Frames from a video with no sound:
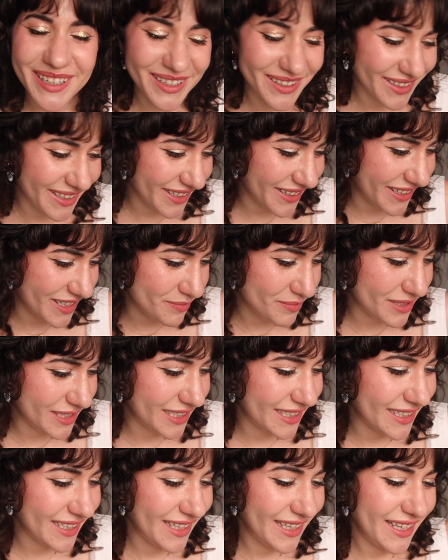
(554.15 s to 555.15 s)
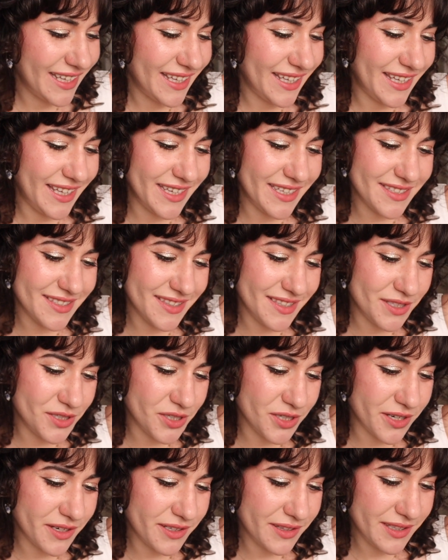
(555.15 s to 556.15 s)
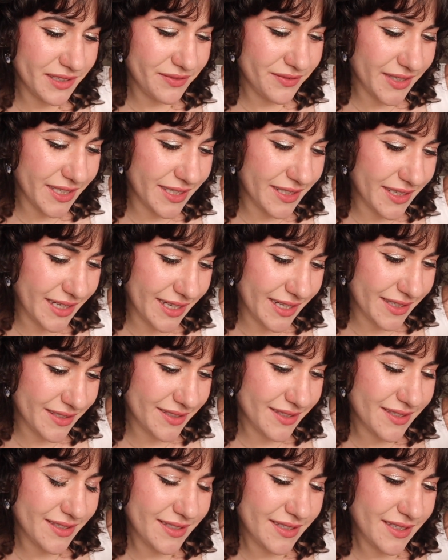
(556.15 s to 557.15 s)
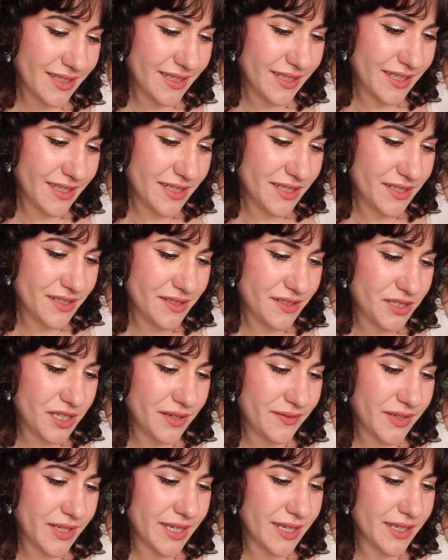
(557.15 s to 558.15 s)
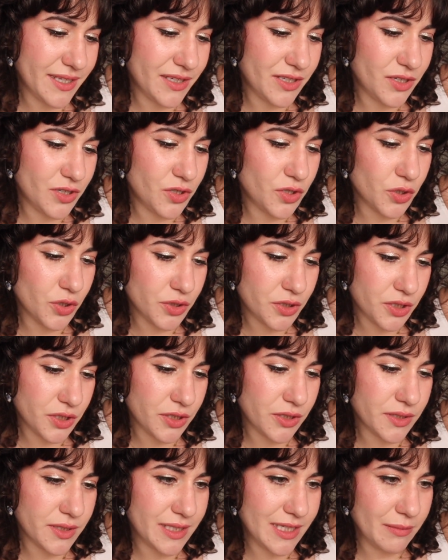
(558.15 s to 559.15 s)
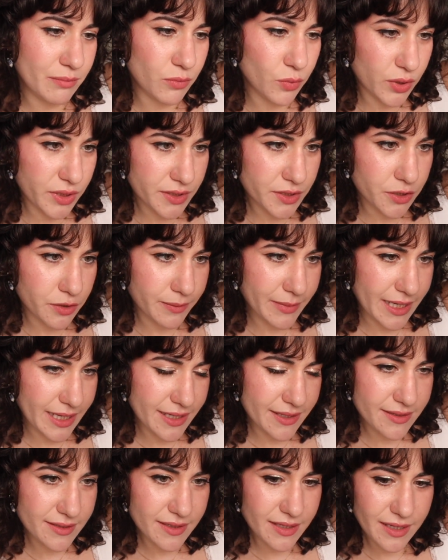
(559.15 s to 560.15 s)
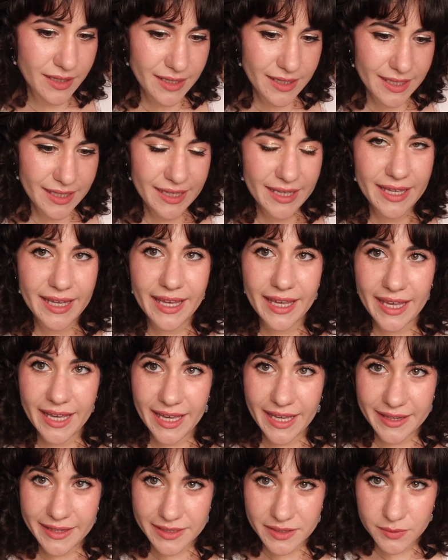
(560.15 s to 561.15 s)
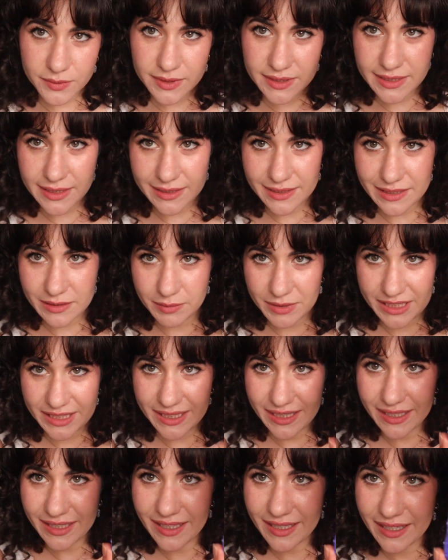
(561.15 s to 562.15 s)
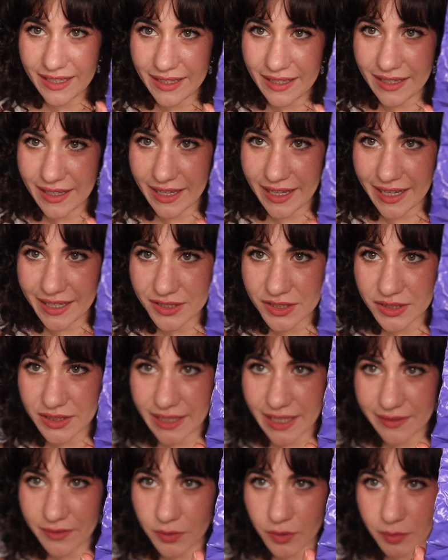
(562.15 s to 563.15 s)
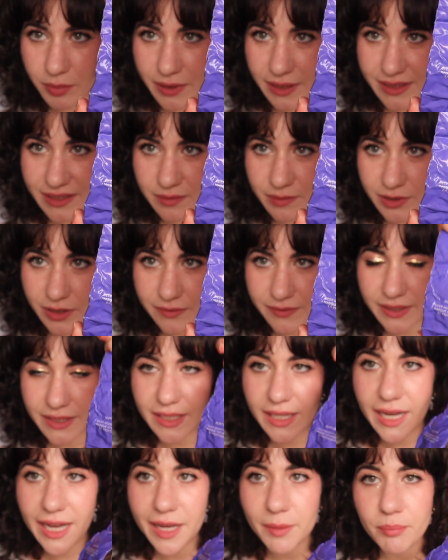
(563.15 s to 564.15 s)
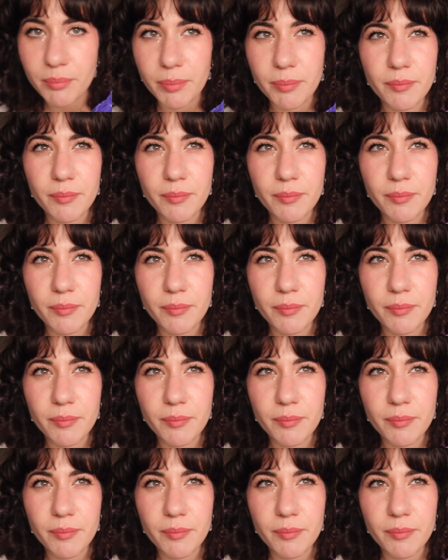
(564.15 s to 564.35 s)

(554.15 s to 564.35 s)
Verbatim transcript: hair care empty is the Jonathan Van Ness JVN Nurture Deep Moisture Mask. And this was sent to me. I actually have a replacement of it. I